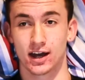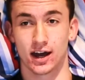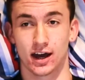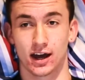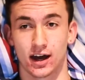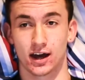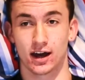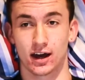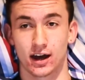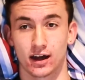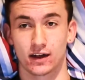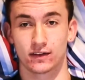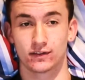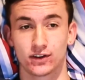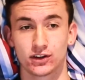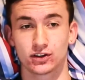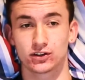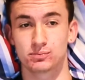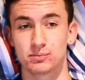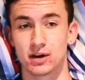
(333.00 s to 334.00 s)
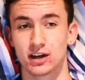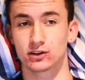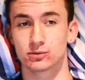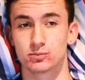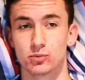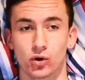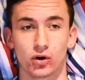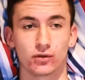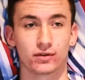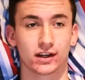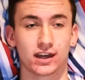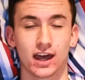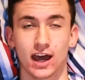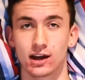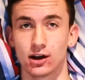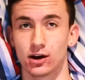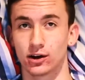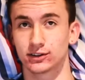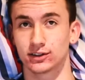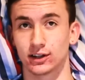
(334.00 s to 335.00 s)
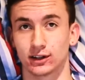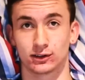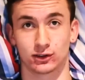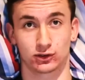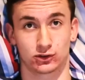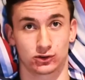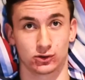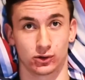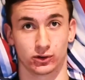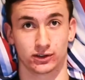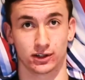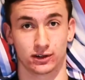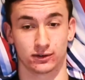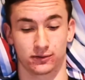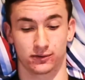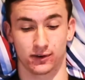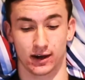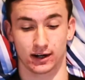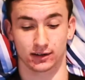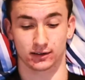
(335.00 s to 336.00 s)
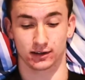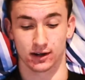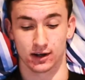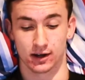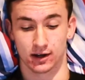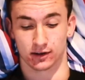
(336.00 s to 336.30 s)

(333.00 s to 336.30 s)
and this makes more of a chaotic, distorted effect